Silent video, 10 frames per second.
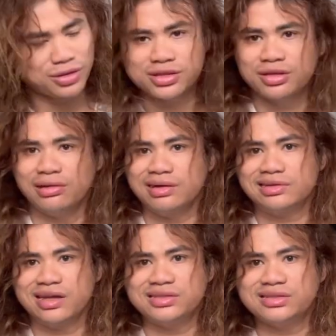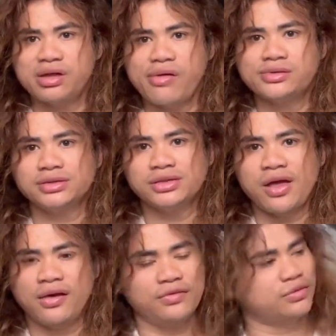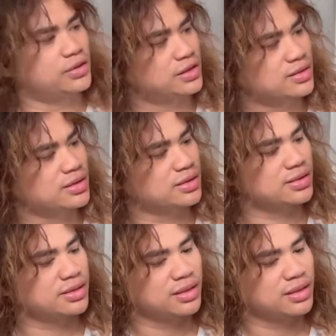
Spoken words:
it still looks nice from a distance.